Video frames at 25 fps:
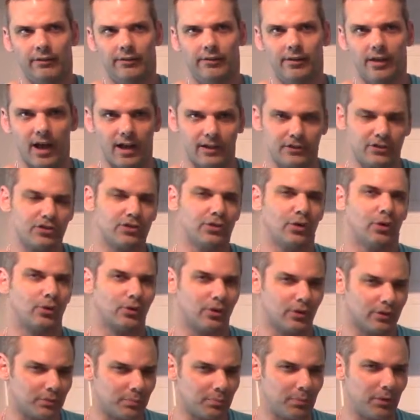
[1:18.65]
Not so
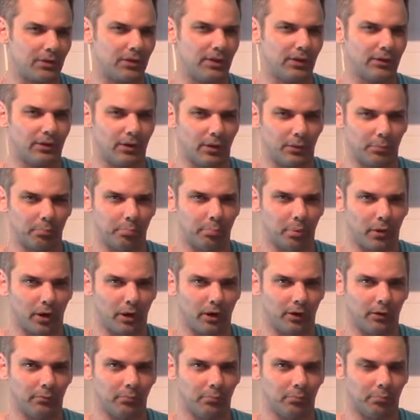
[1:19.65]
crispy that they're
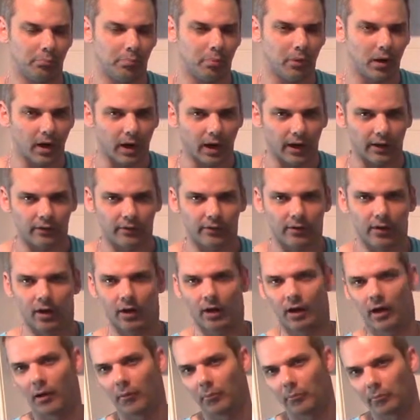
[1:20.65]
burnt, but
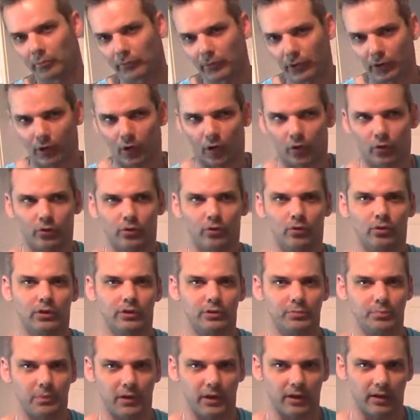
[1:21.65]

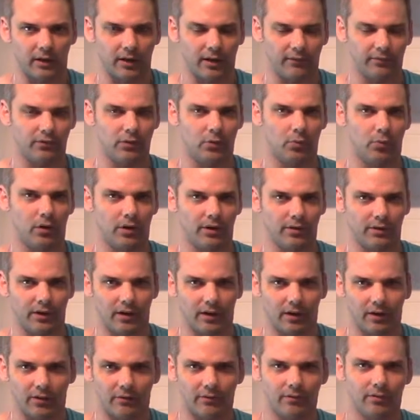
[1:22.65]
crispy enough to where
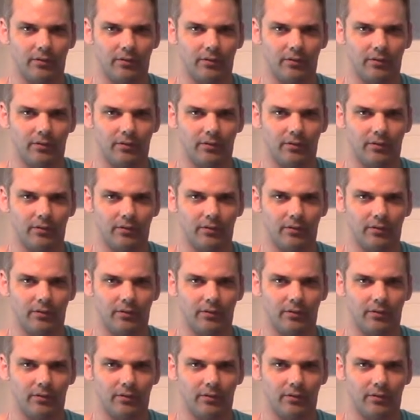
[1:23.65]
they're